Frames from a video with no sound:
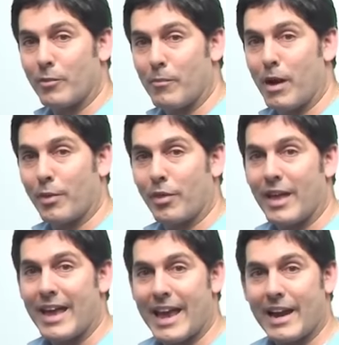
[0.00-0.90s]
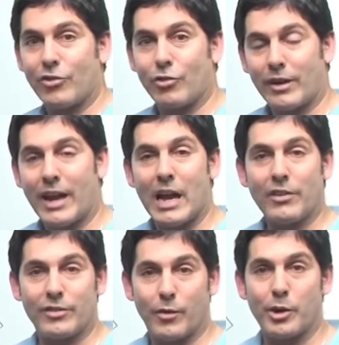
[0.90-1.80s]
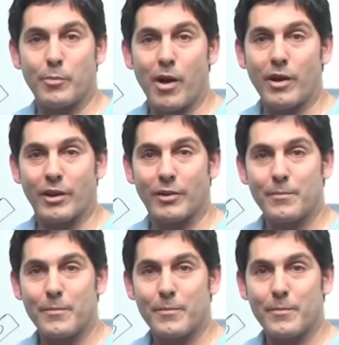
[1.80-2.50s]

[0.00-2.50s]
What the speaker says: a month extra cash flow in your pocket?